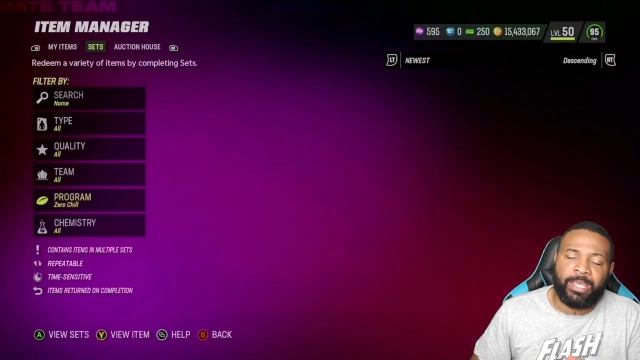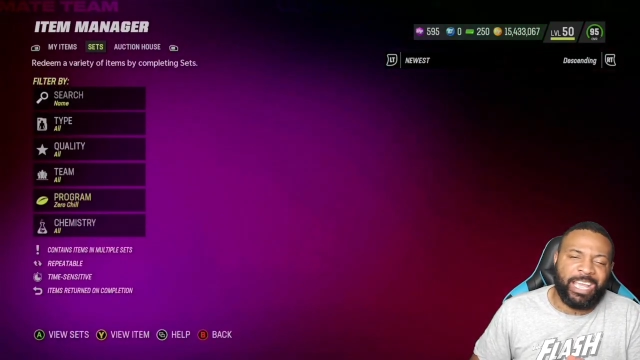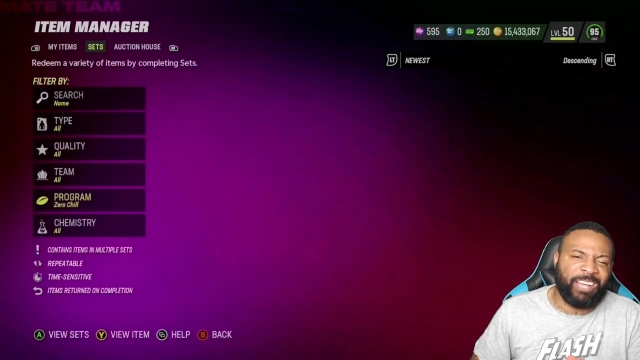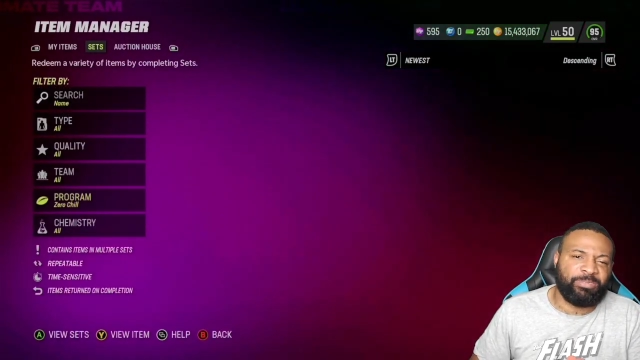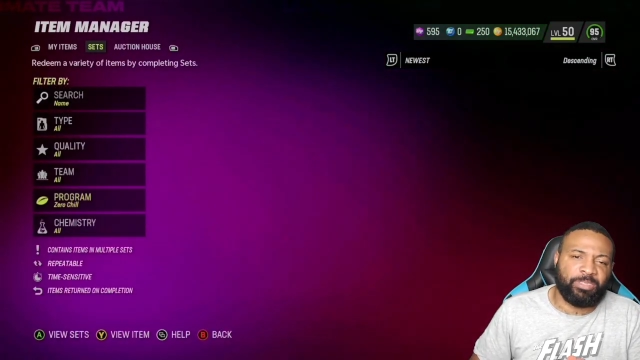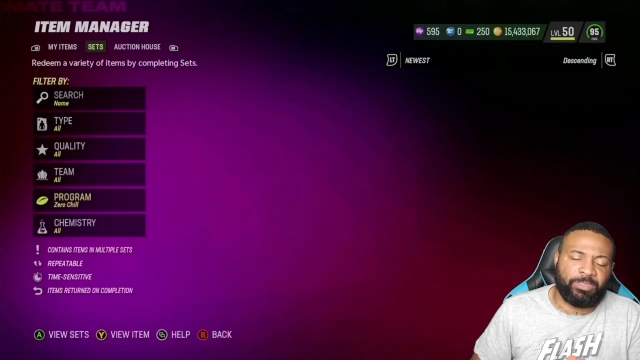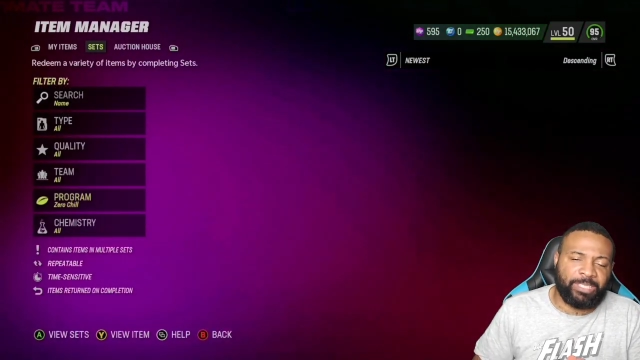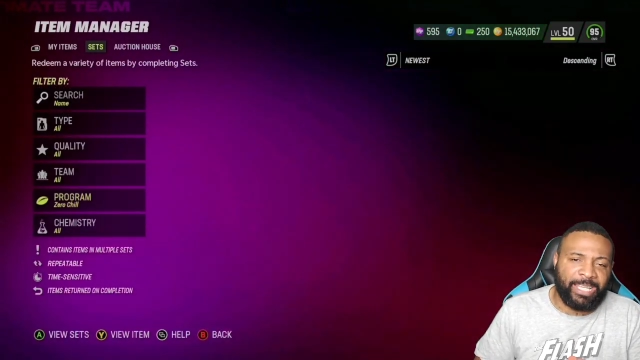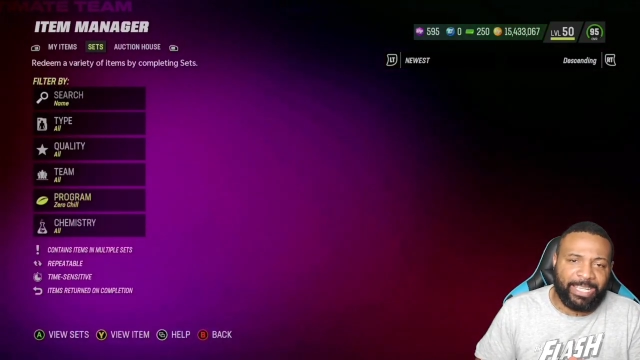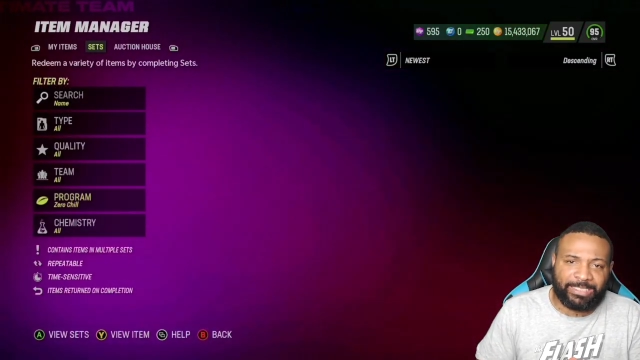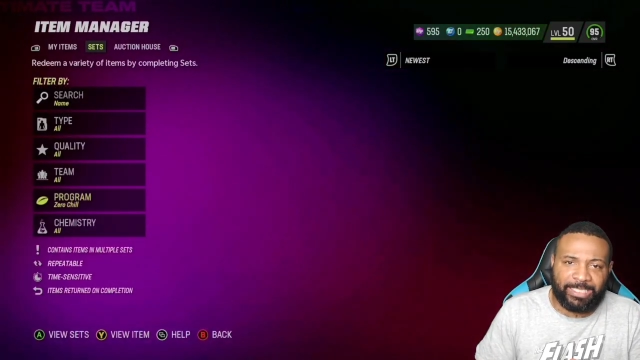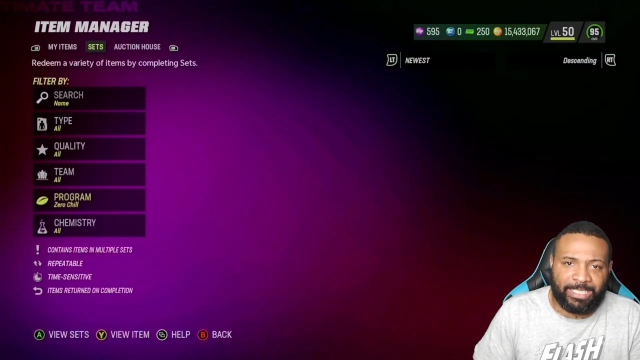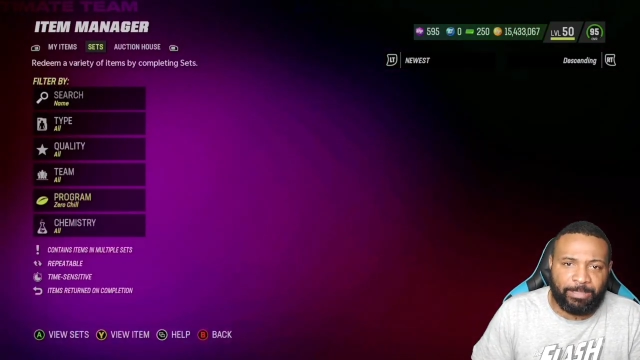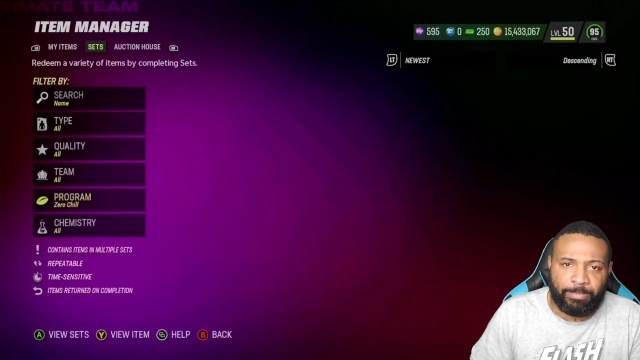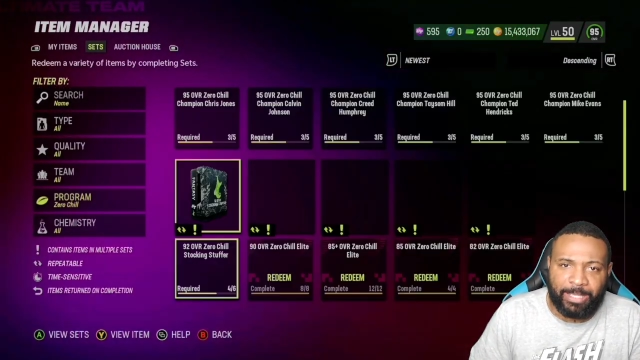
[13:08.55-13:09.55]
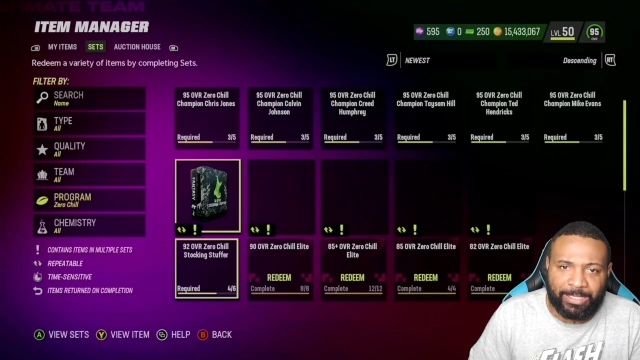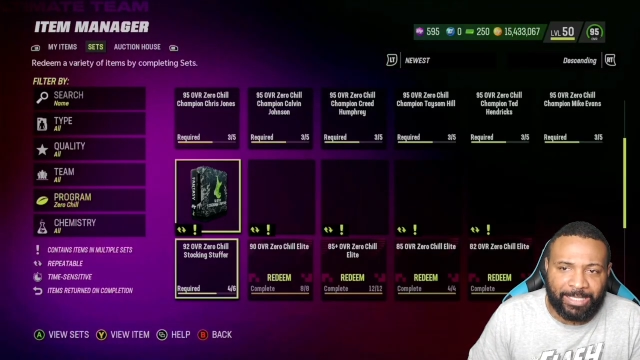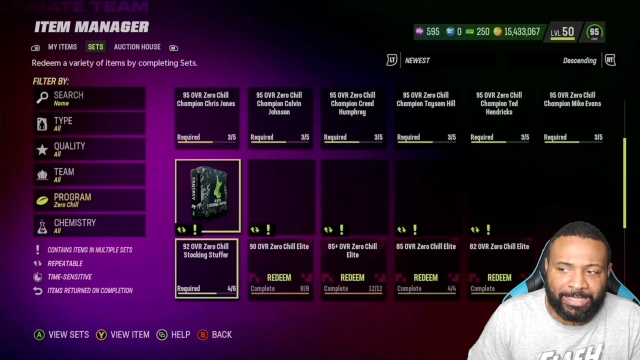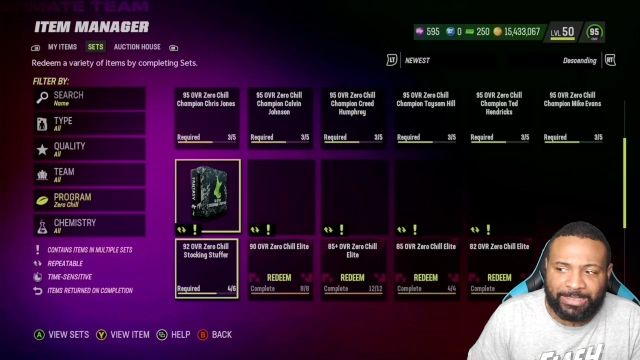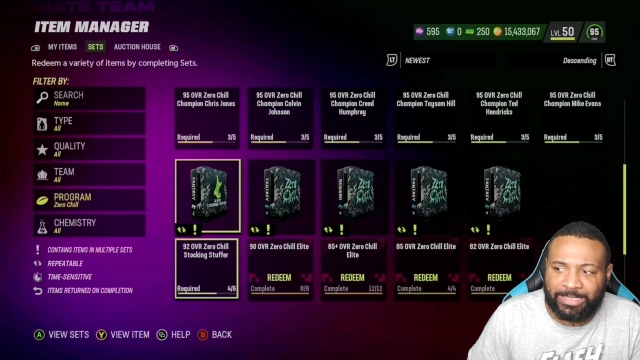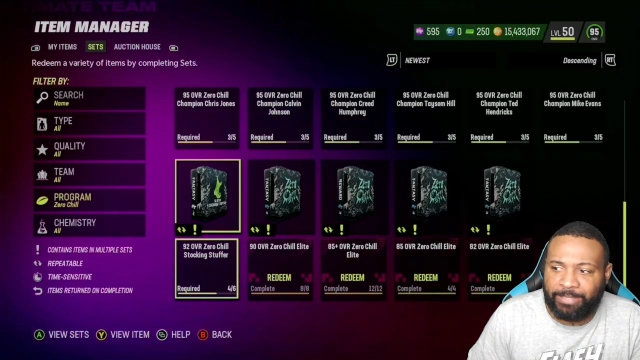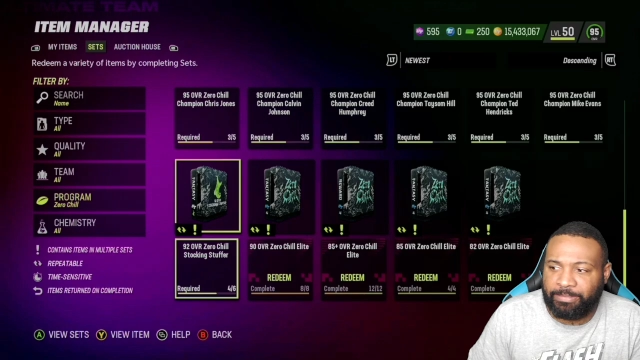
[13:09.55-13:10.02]
After tax, I get back
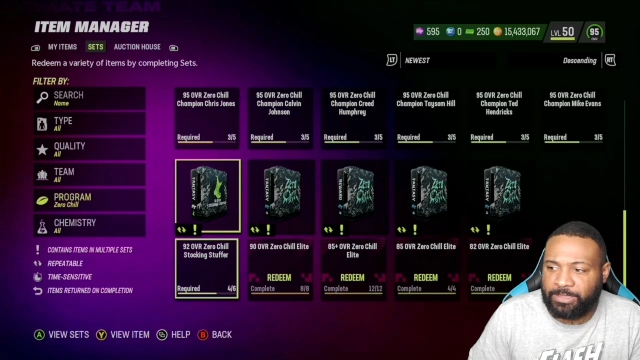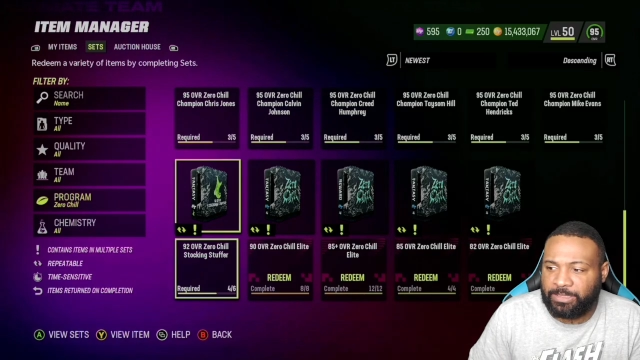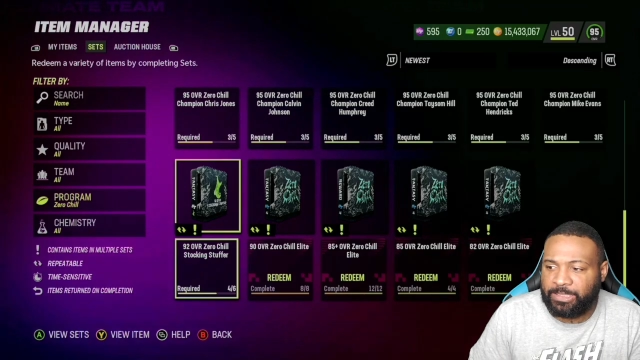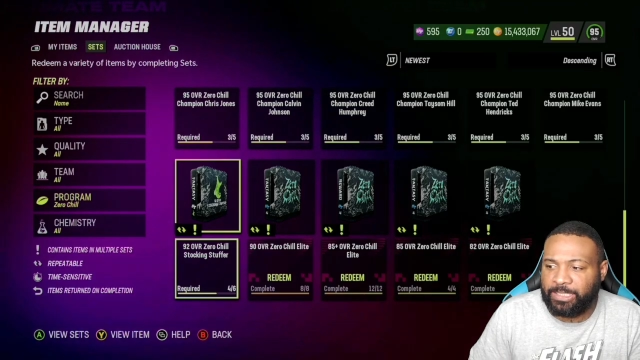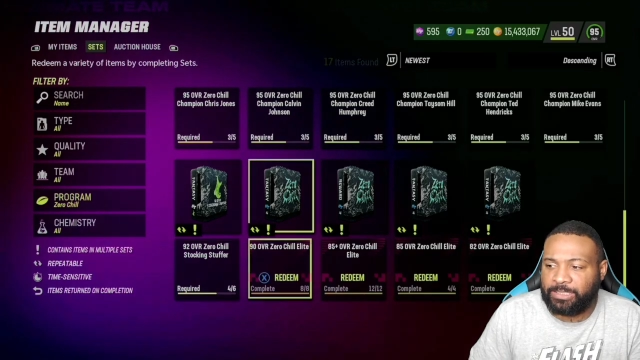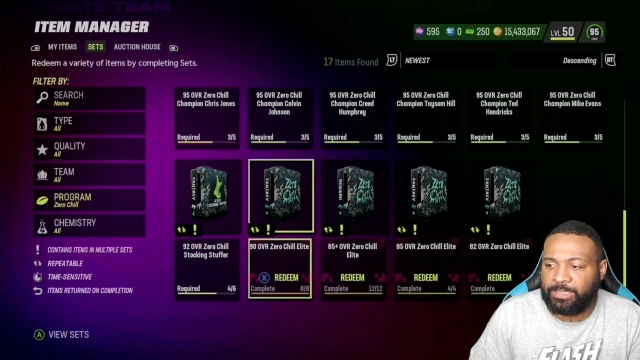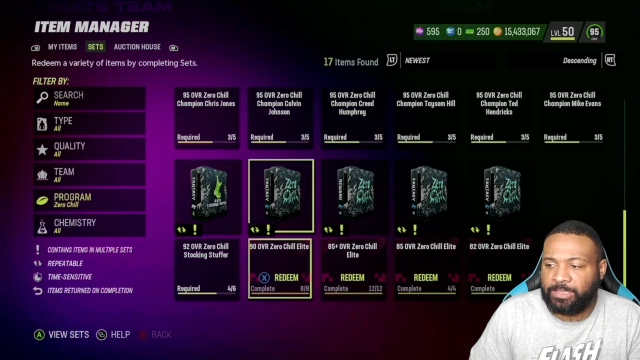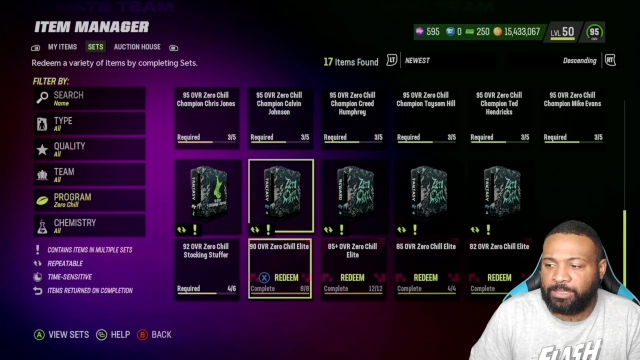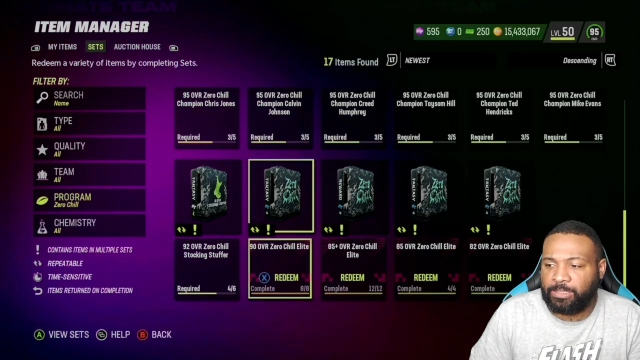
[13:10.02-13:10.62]
like 760.